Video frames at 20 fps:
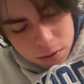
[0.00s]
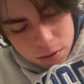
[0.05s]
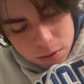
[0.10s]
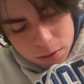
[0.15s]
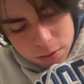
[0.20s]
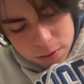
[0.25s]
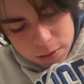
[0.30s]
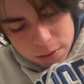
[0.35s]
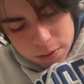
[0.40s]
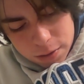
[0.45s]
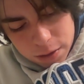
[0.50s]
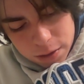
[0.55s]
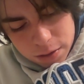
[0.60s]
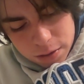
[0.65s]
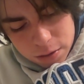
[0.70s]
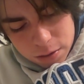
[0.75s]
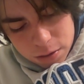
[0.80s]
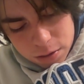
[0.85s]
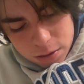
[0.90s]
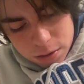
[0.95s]

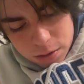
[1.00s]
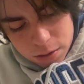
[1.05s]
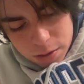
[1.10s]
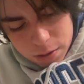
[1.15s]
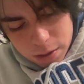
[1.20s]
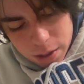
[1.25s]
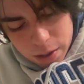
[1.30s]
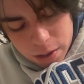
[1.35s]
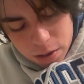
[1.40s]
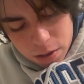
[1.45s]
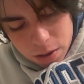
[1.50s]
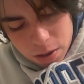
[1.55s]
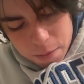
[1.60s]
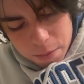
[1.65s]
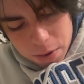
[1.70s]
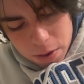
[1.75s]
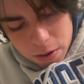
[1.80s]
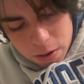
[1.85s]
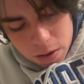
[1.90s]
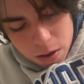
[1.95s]
Since I look
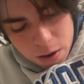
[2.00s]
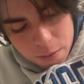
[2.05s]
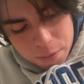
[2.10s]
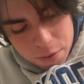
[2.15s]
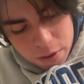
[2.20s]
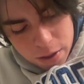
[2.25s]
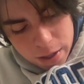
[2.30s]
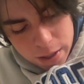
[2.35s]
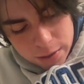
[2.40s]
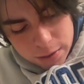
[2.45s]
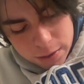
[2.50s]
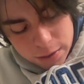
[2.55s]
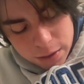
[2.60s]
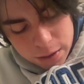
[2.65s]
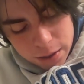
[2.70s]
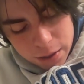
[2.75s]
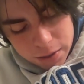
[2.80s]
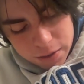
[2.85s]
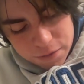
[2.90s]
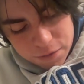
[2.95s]
upon opera as the
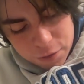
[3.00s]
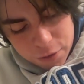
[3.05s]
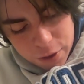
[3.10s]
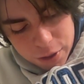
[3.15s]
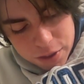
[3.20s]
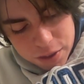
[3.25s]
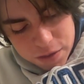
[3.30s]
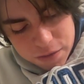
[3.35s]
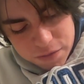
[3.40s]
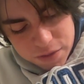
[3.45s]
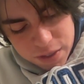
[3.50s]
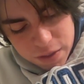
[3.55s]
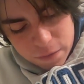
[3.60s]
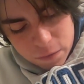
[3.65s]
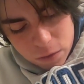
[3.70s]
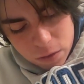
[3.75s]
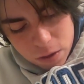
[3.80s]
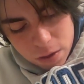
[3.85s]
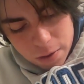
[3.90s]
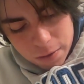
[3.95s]
collective creation of
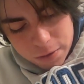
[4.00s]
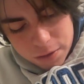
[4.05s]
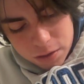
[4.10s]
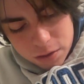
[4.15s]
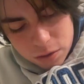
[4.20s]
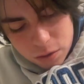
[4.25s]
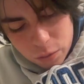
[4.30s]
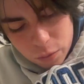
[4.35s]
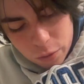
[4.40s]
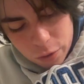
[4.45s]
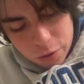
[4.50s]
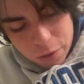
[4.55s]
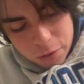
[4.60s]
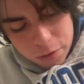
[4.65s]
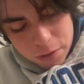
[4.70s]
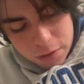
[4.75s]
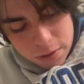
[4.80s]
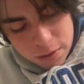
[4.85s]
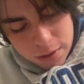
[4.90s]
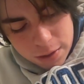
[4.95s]
several arts, the
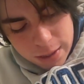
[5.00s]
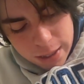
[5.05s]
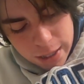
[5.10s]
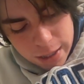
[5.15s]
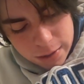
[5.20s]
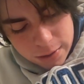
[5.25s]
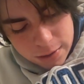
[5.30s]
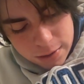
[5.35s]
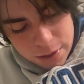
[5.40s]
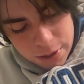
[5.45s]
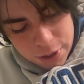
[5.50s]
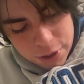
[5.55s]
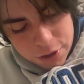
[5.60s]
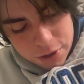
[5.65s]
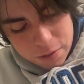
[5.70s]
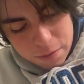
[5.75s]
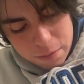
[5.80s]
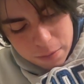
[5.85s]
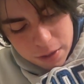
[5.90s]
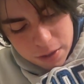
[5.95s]
words, the text,
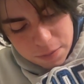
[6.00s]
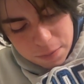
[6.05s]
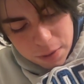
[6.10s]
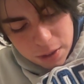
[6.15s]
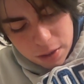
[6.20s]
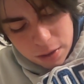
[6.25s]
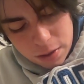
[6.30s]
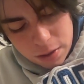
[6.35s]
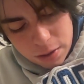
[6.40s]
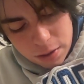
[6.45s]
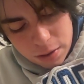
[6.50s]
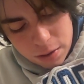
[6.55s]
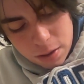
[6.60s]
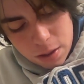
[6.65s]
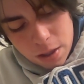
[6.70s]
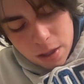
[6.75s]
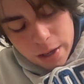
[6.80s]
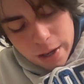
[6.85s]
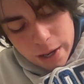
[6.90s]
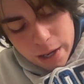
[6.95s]
diction must be
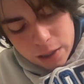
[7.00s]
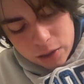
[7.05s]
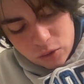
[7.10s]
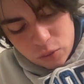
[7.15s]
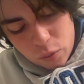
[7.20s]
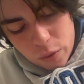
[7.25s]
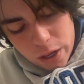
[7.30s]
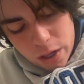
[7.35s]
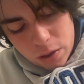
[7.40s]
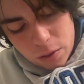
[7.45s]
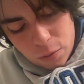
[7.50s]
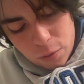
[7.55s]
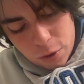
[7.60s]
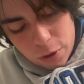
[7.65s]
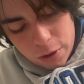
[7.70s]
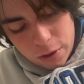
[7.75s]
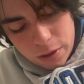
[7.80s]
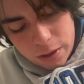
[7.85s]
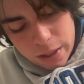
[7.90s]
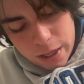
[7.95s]
as well
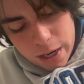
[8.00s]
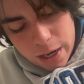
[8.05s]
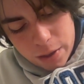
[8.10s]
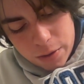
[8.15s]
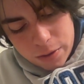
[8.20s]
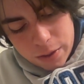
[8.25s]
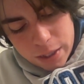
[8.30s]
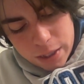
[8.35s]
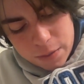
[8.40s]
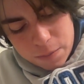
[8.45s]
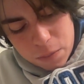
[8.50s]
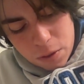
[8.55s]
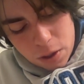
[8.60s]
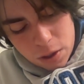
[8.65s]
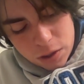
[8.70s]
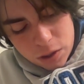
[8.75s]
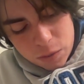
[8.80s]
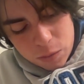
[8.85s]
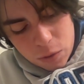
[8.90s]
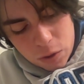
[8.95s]
worked out as
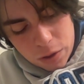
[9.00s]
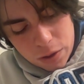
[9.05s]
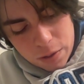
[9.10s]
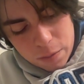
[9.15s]
possible on the